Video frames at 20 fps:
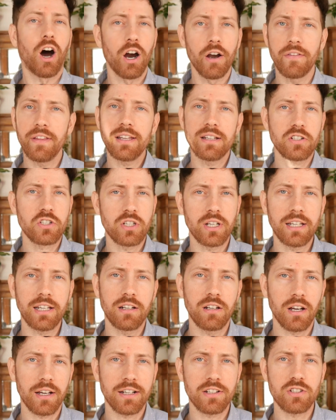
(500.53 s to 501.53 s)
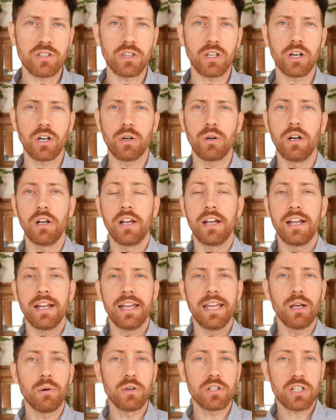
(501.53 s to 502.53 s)
Are they in chicken nuggets though?
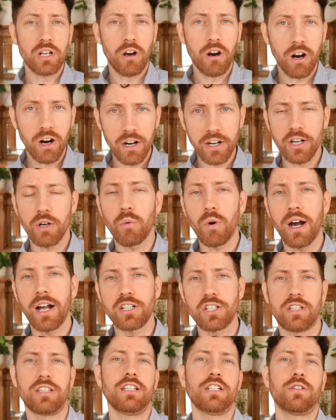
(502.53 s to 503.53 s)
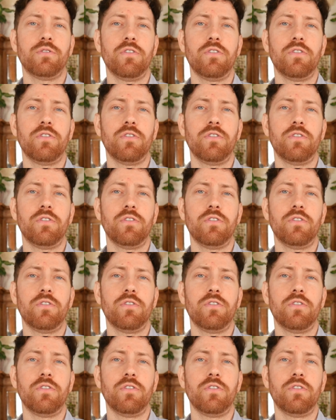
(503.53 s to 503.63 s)
It was hard to watch this